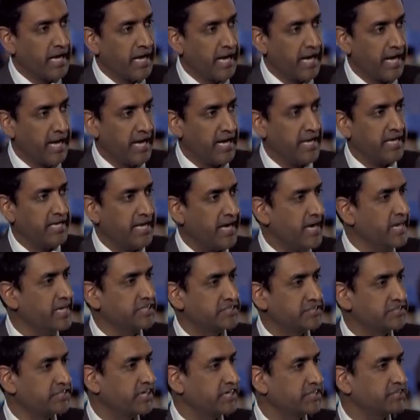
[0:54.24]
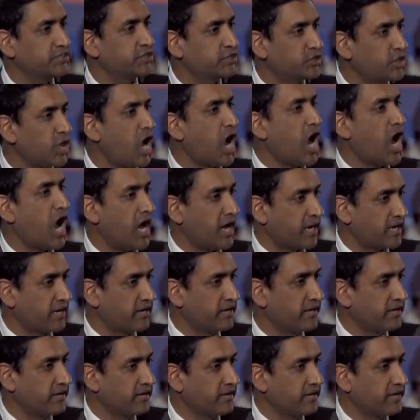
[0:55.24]
He didn't just talk
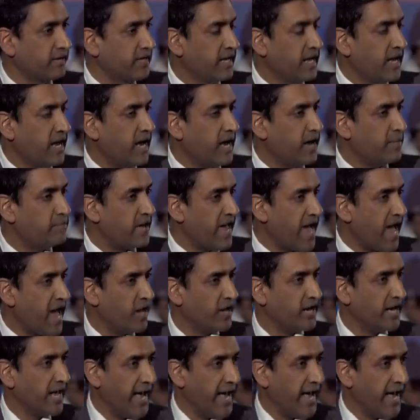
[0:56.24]
about